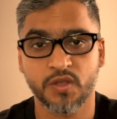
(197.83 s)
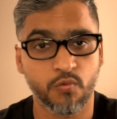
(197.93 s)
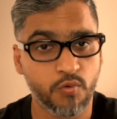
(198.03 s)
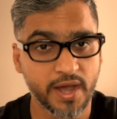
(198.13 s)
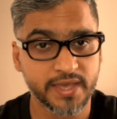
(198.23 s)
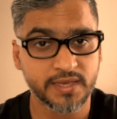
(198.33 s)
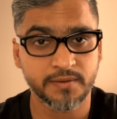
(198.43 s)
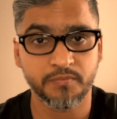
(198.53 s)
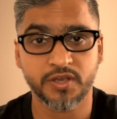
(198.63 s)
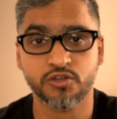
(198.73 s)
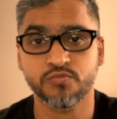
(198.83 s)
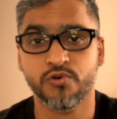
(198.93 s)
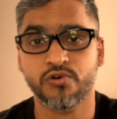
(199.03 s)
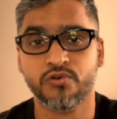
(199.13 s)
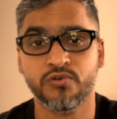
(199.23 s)
Why? Because
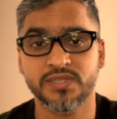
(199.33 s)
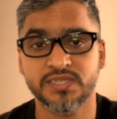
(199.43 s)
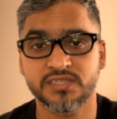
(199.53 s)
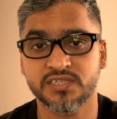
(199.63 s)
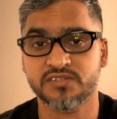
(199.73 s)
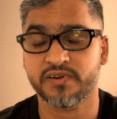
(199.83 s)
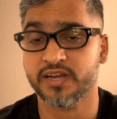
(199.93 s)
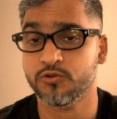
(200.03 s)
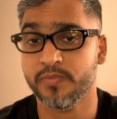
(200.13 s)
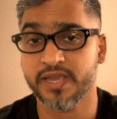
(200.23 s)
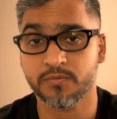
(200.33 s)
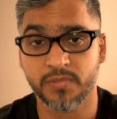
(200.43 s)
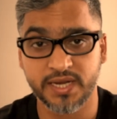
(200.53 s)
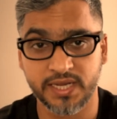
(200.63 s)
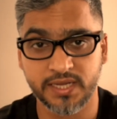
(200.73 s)
Morocco isn't just trying to make
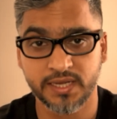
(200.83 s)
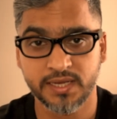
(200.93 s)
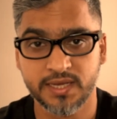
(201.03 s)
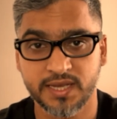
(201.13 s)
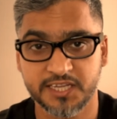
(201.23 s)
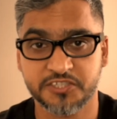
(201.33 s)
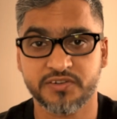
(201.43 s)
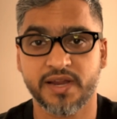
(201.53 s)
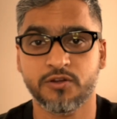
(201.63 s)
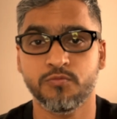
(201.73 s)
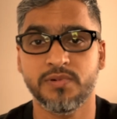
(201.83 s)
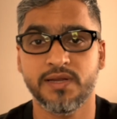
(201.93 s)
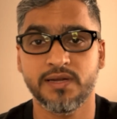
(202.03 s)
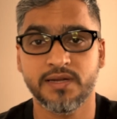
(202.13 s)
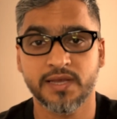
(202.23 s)
money, it's trying to
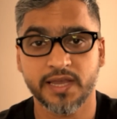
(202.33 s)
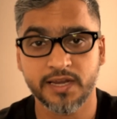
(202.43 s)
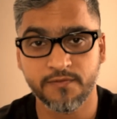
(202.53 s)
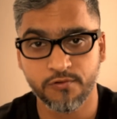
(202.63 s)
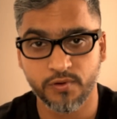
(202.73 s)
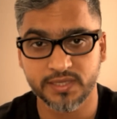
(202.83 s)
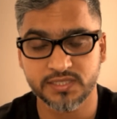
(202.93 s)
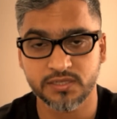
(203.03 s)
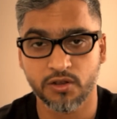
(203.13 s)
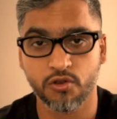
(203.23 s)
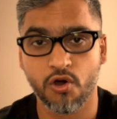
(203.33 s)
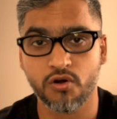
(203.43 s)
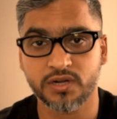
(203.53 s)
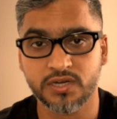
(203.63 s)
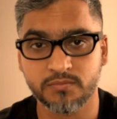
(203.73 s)
build influence,
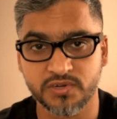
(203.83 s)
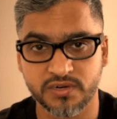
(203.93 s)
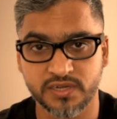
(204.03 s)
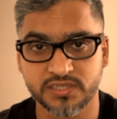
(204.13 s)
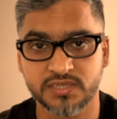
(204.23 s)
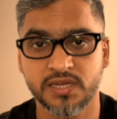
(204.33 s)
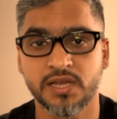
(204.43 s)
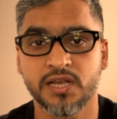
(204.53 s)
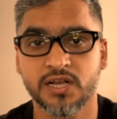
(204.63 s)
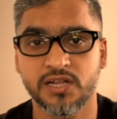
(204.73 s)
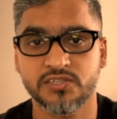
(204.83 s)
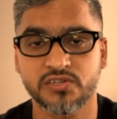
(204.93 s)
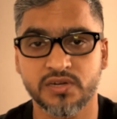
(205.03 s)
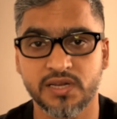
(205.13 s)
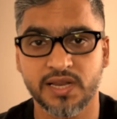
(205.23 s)
long-term trust,
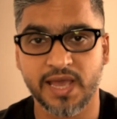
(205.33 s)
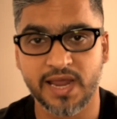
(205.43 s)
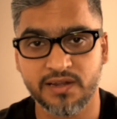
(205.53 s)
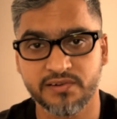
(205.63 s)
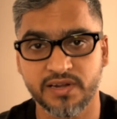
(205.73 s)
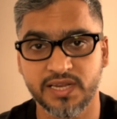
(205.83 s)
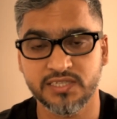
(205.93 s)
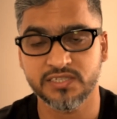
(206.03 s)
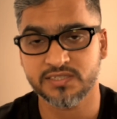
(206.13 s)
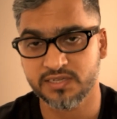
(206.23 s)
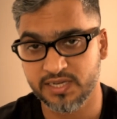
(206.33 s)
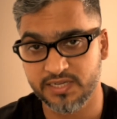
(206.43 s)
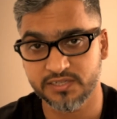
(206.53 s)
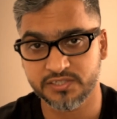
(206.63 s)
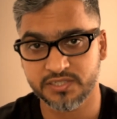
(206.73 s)
cultural and religious
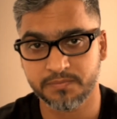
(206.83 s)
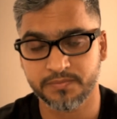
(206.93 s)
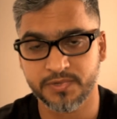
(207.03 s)
leadership.